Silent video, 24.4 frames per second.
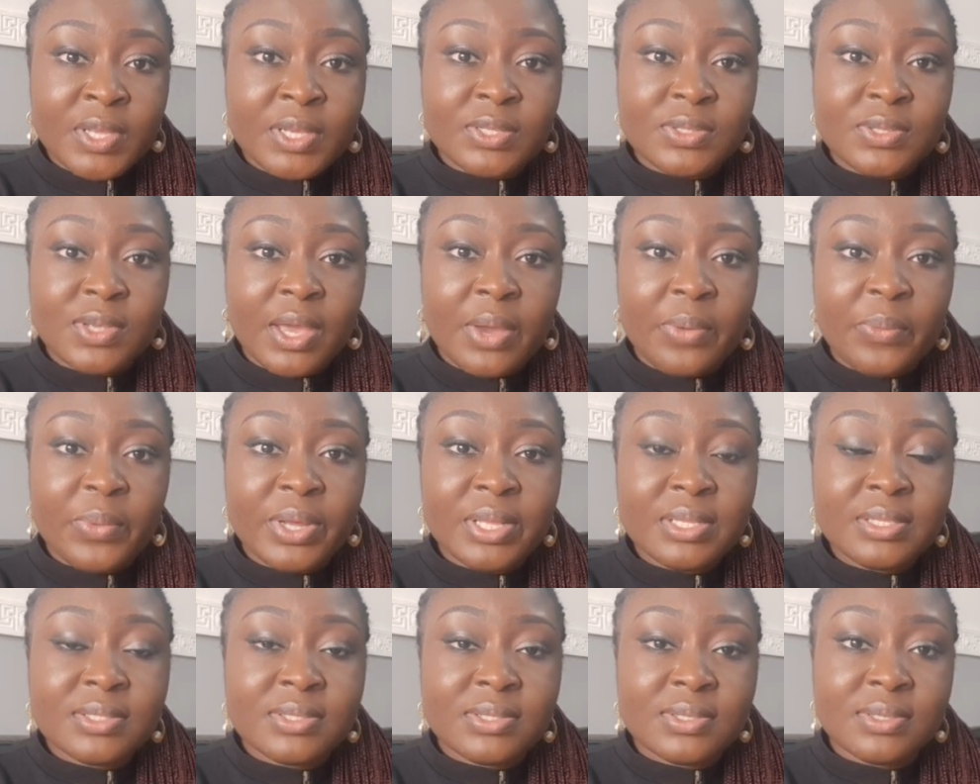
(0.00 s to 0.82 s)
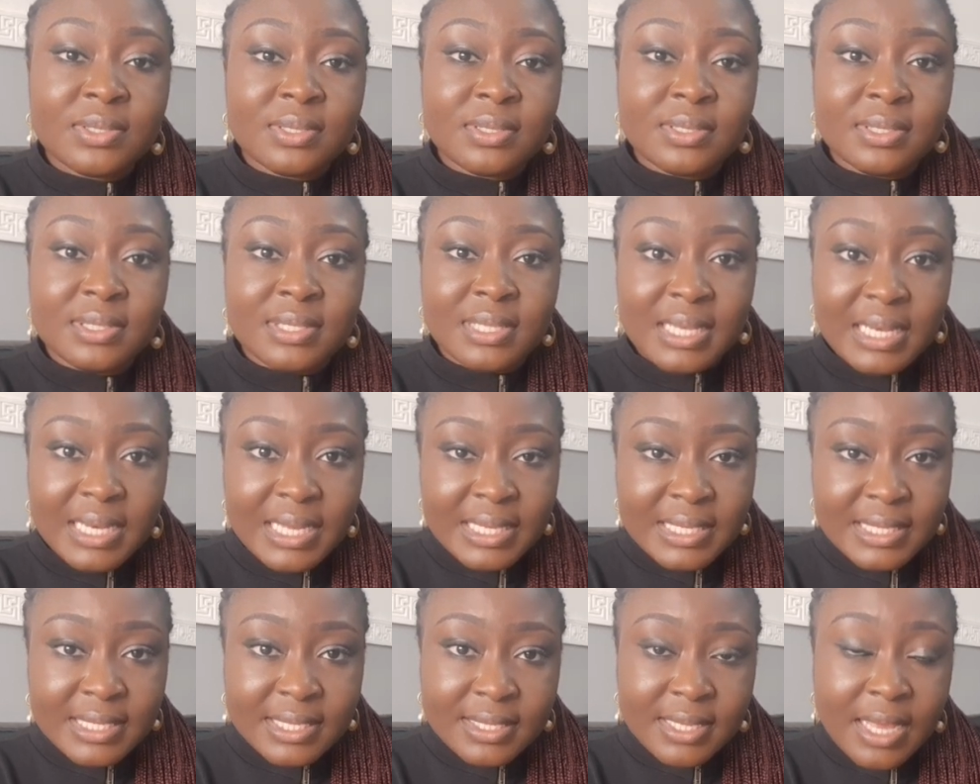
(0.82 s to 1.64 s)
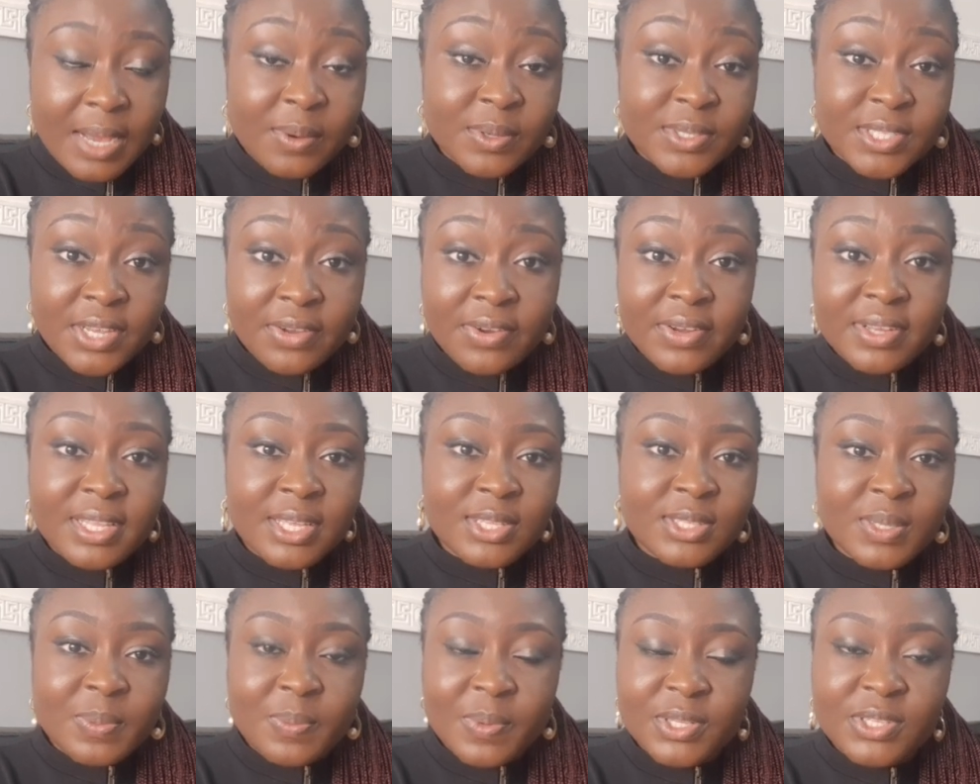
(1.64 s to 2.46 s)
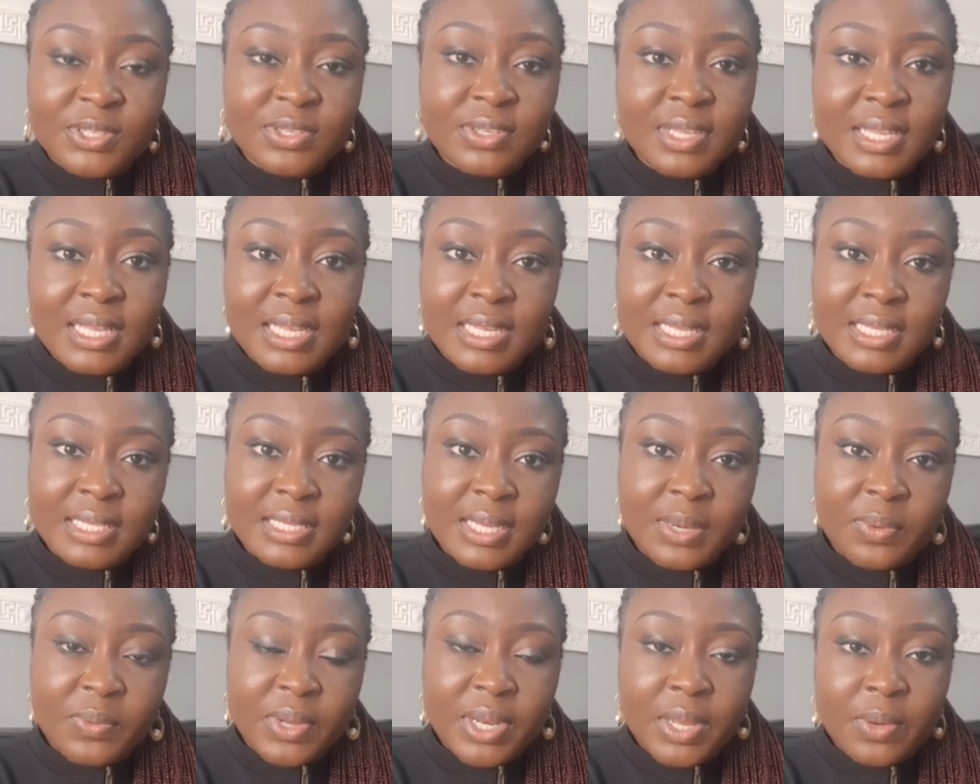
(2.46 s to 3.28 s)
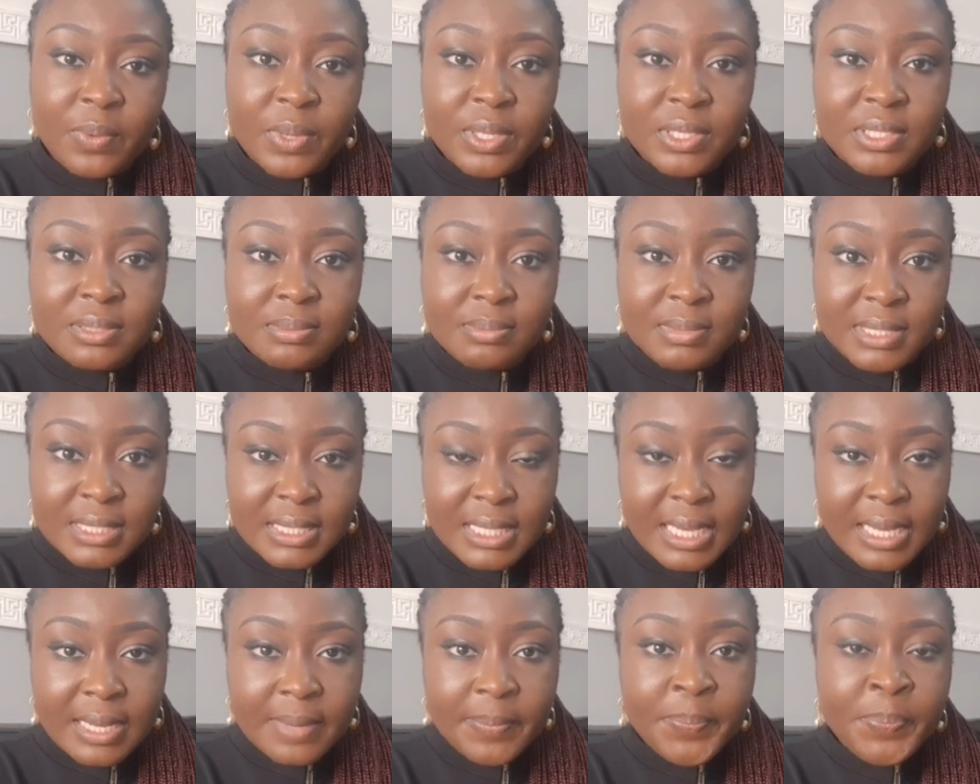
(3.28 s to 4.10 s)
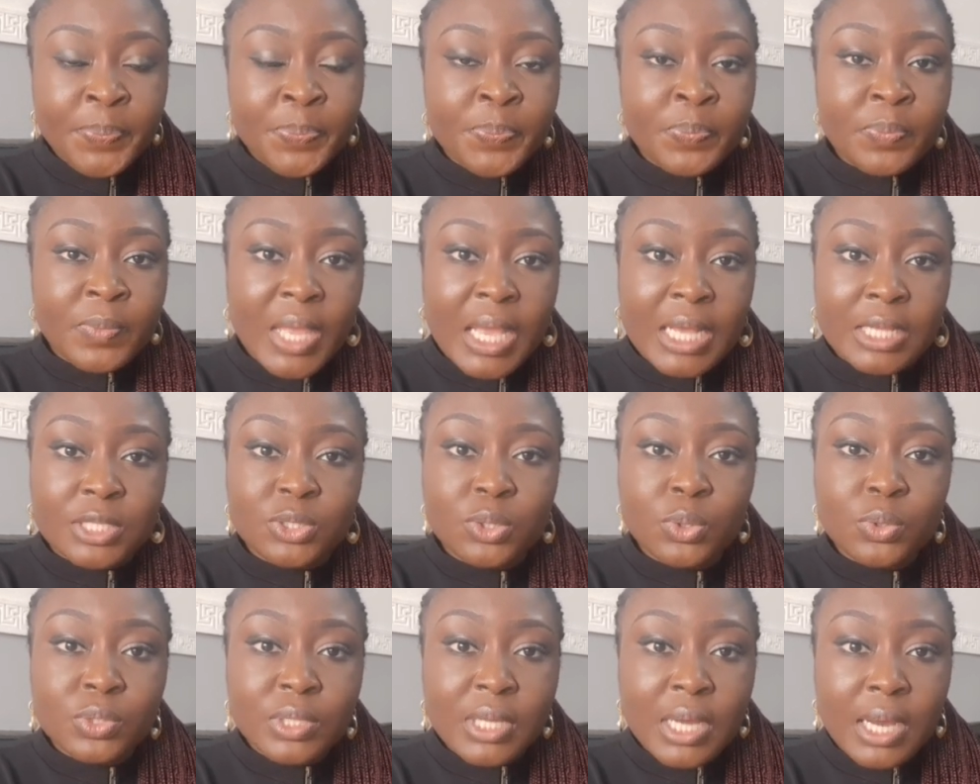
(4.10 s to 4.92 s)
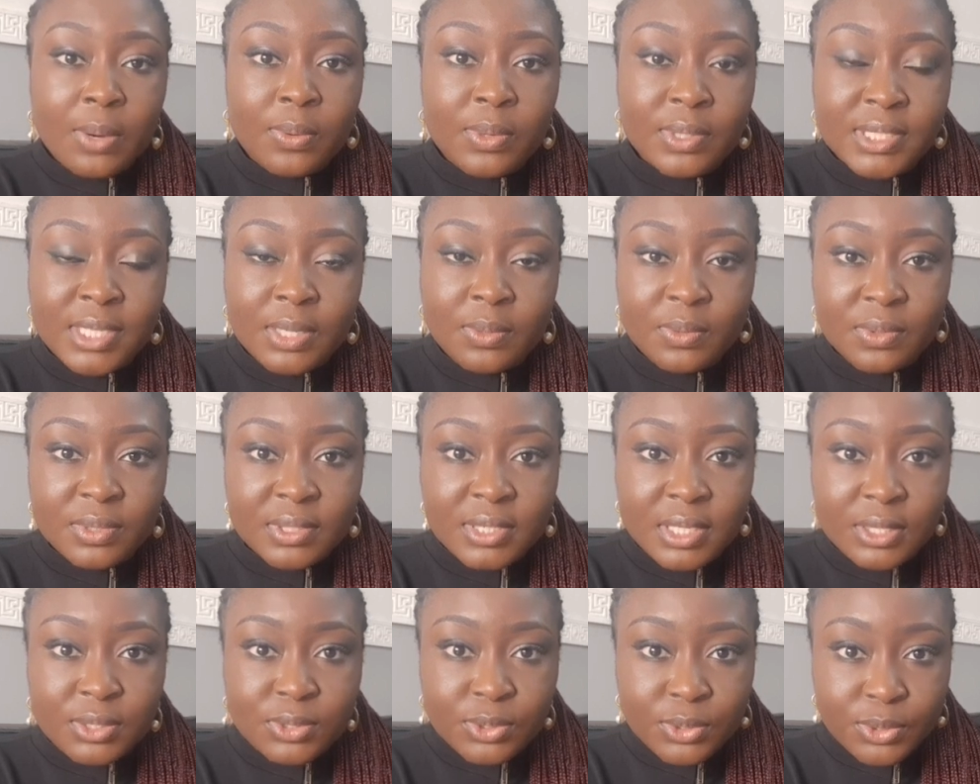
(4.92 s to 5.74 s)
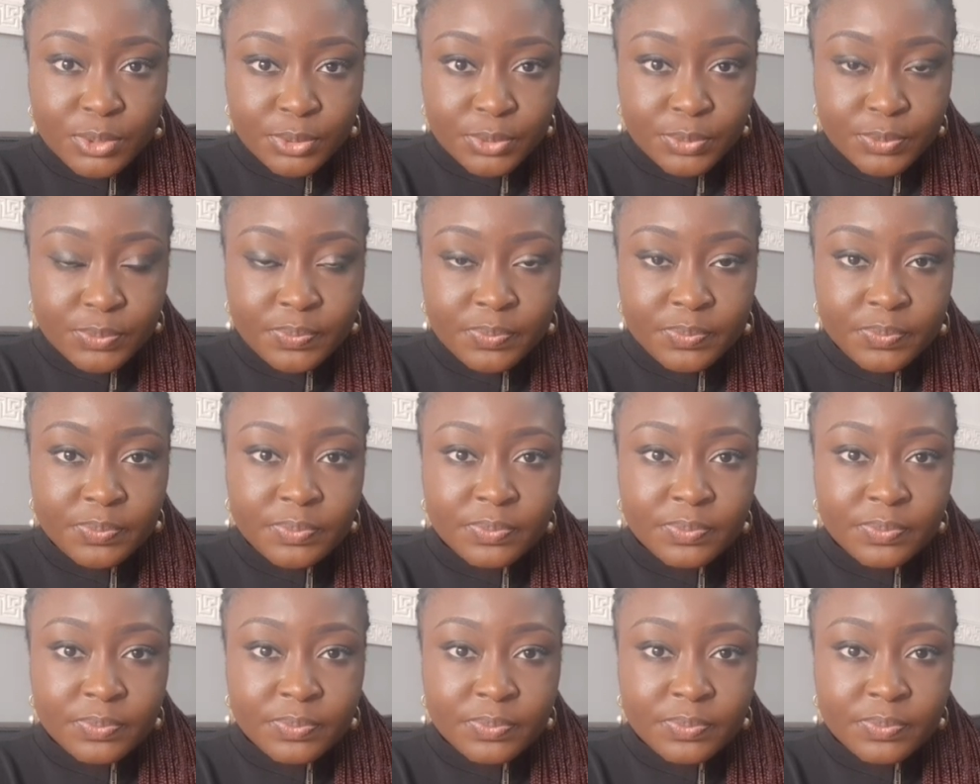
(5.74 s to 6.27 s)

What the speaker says: So I went to the lady. I was directed to a particular lady, and when I went to meet her, I told her what I wanted to do.